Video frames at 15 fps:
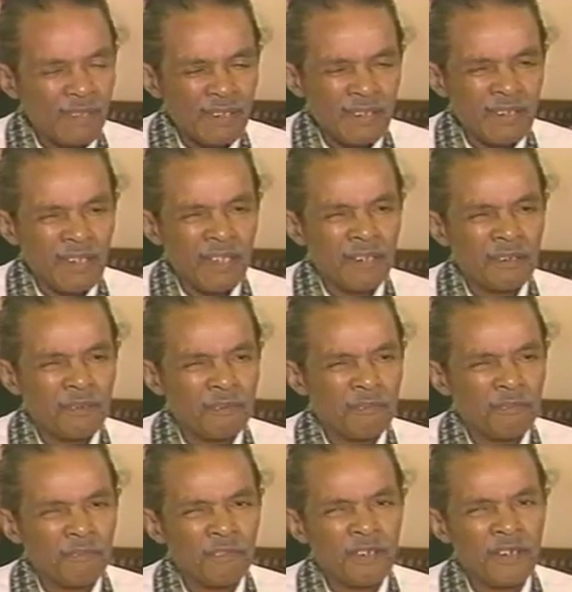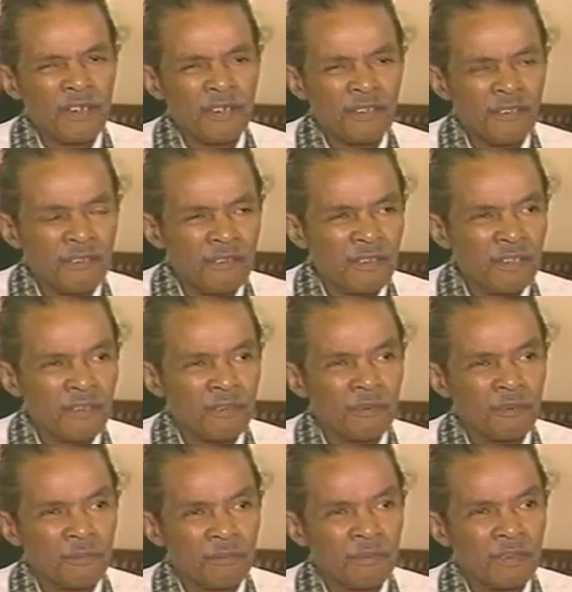He had a very unique
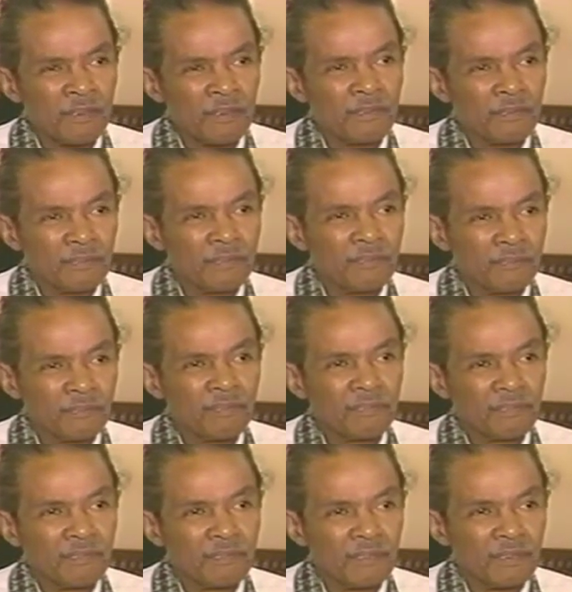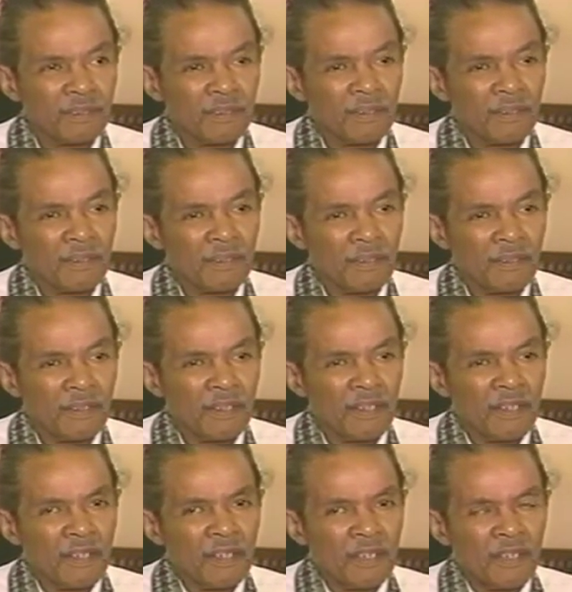group, man. What was unique about
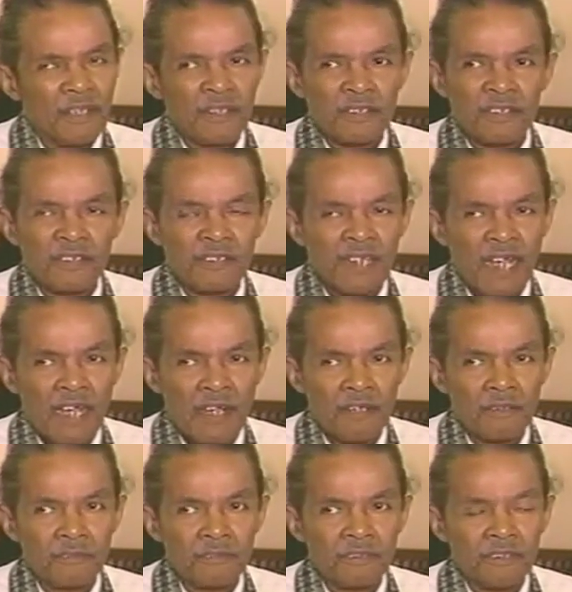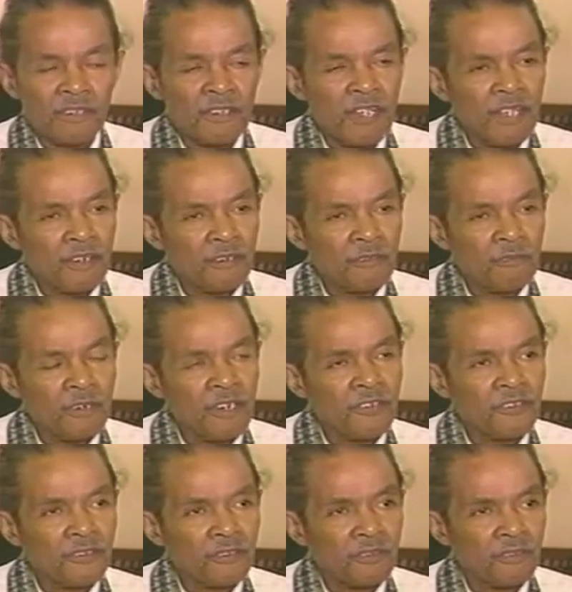it? The sound. He had an
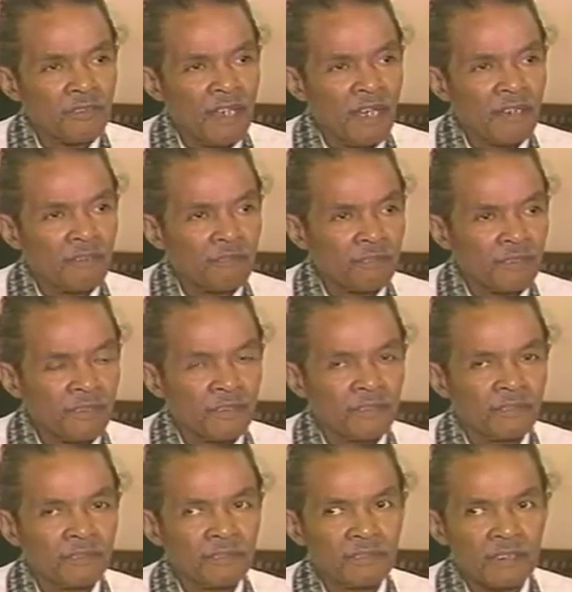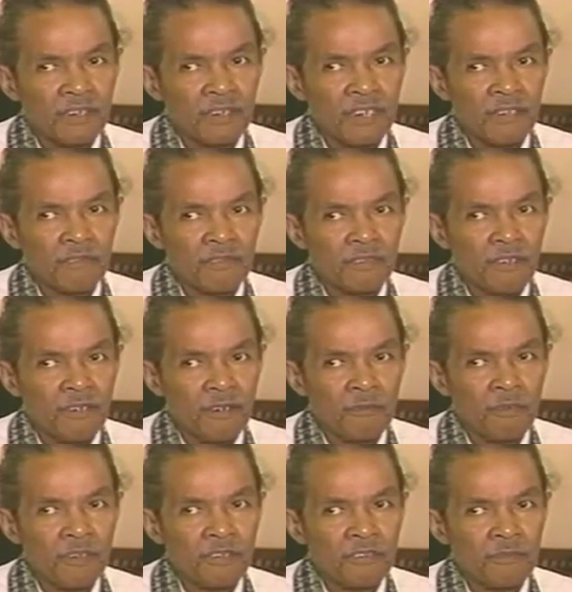arranger out of uh, Cleveland called
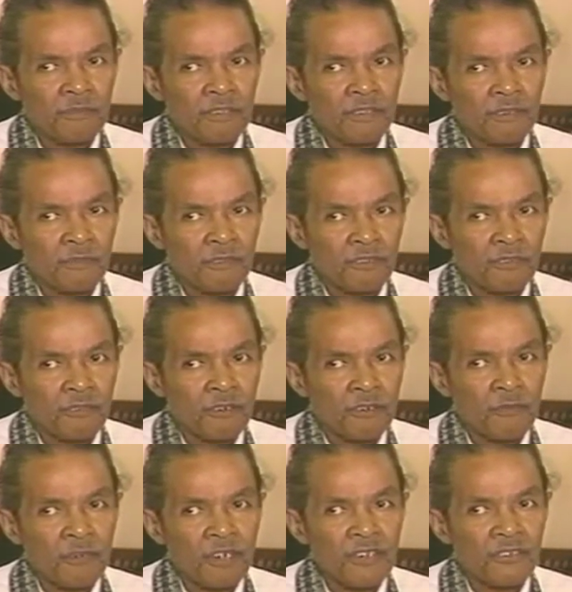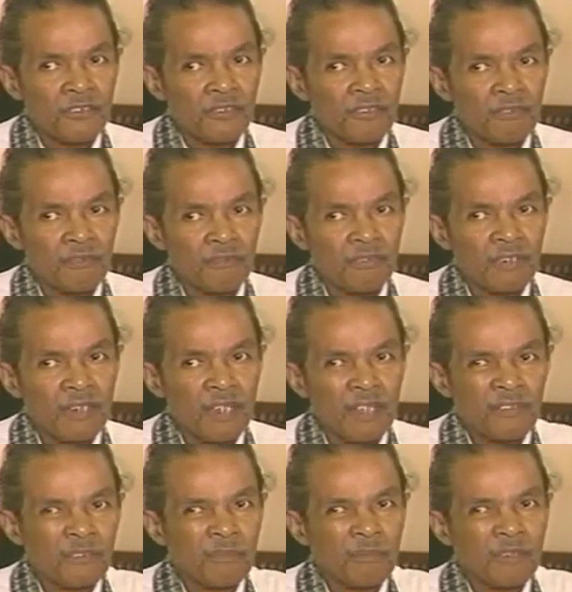Willie Smith that was uh, arranging it. He had
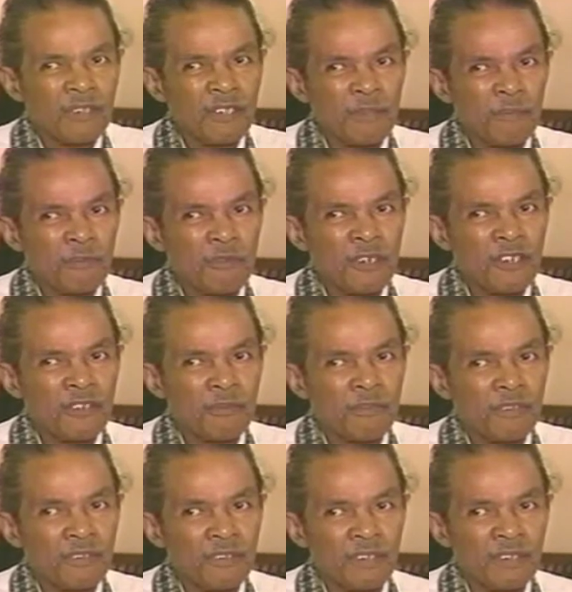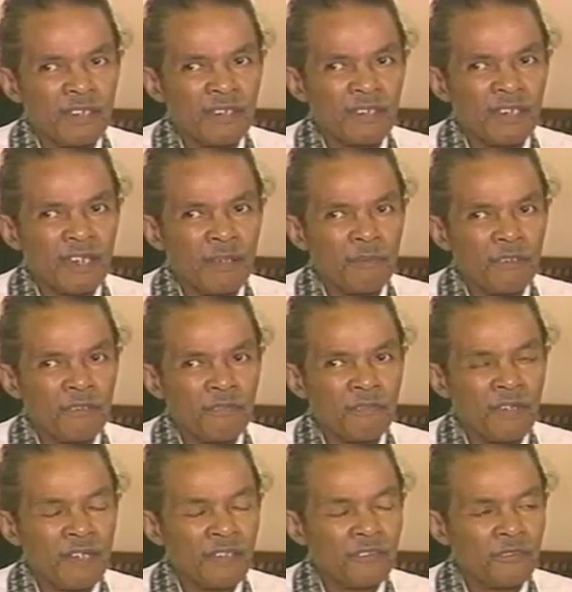some hip arrangements. See, at that time, he didn't
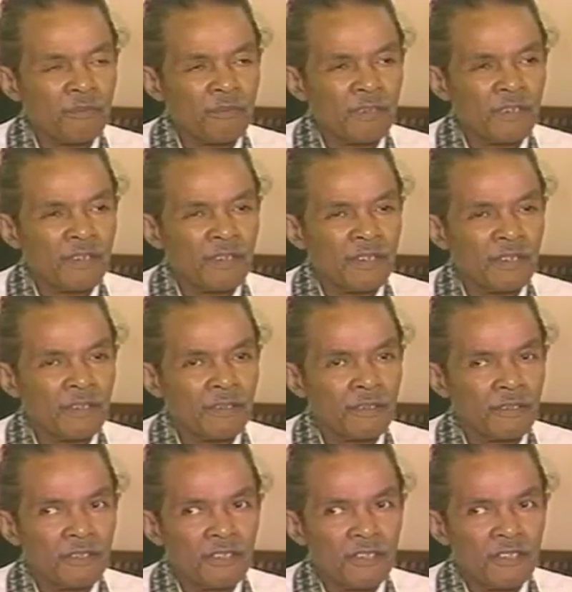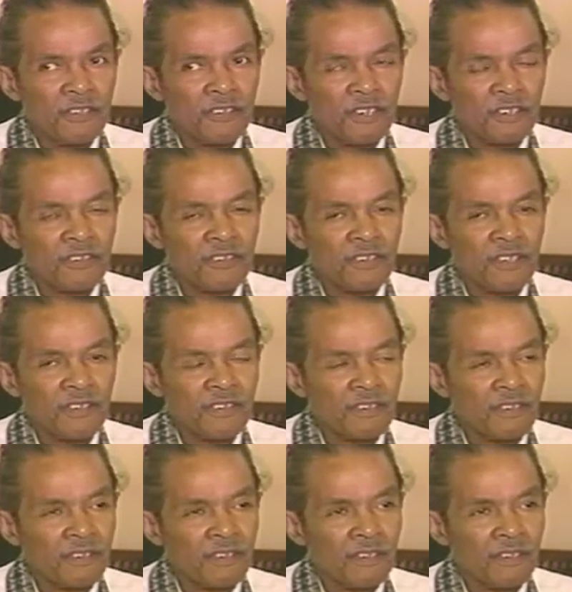find too many uh, sextets
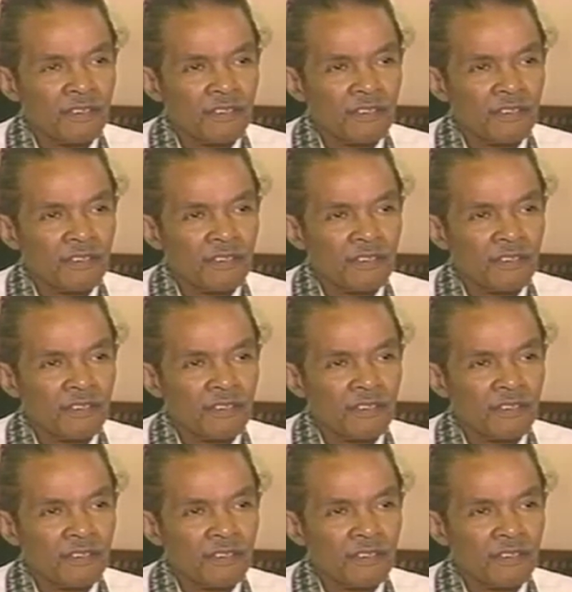and uh,